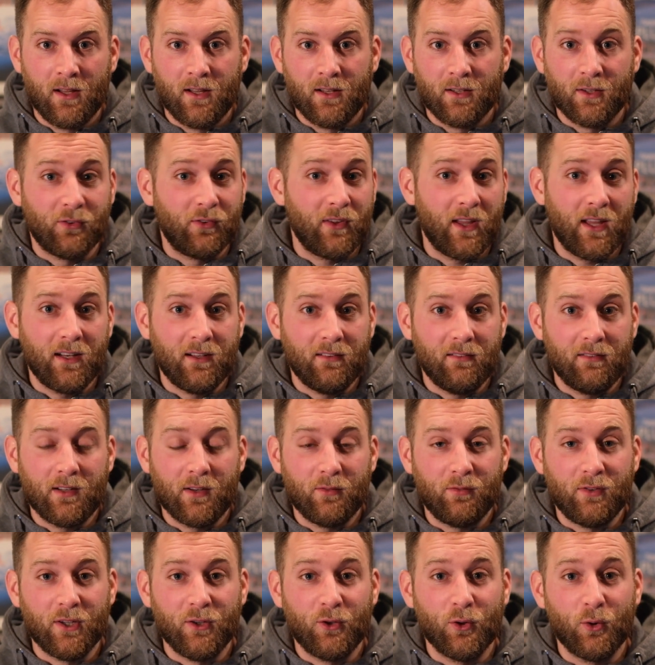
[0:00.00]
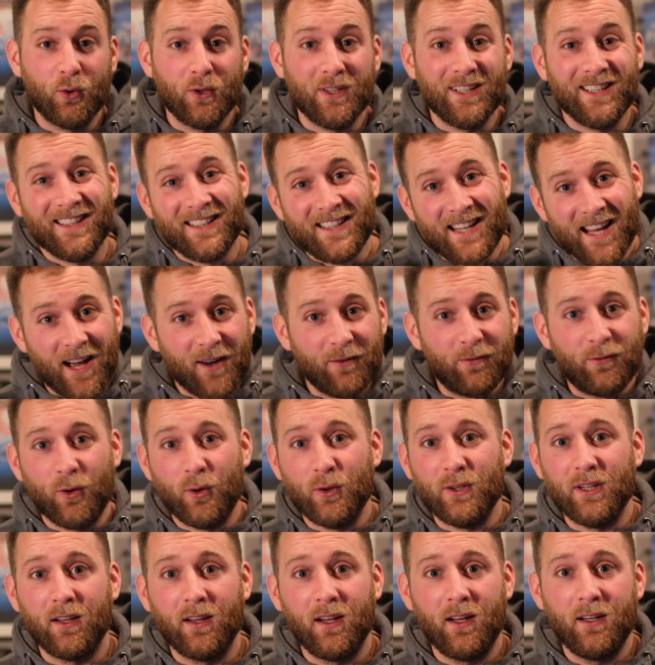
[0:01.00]
because then even if you don't get a photo
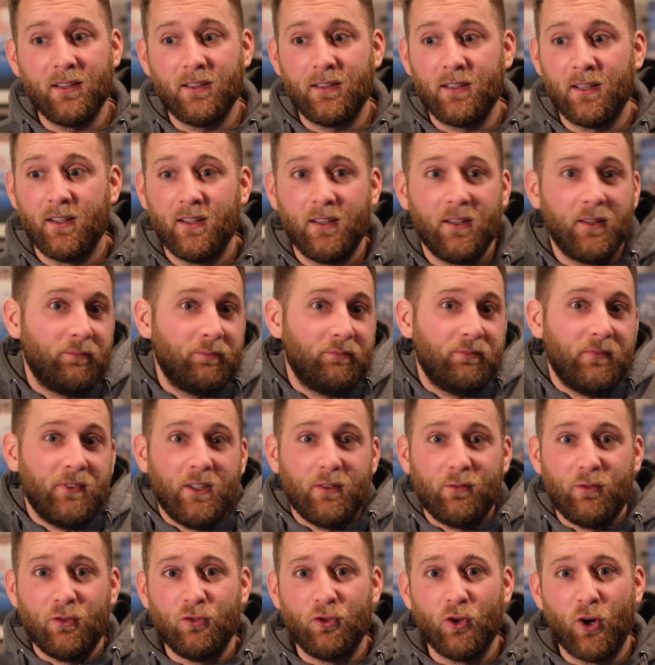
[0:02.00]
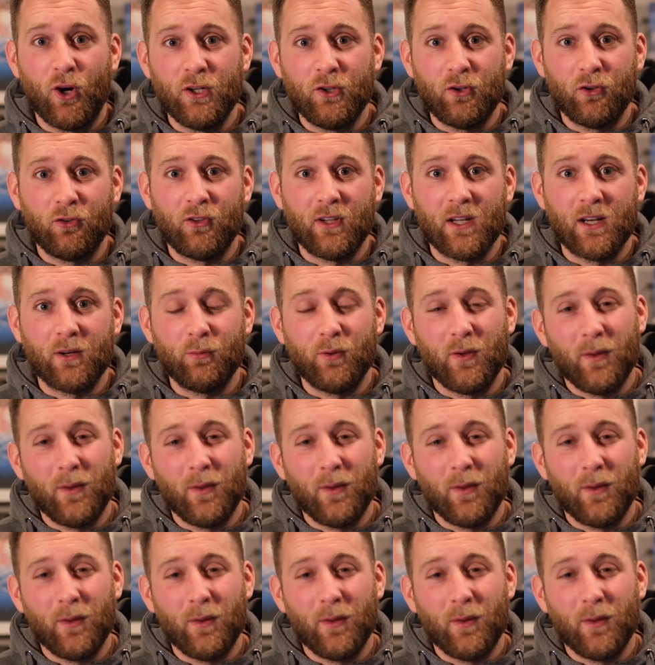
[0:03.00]
you like, you've enjoyed yourself.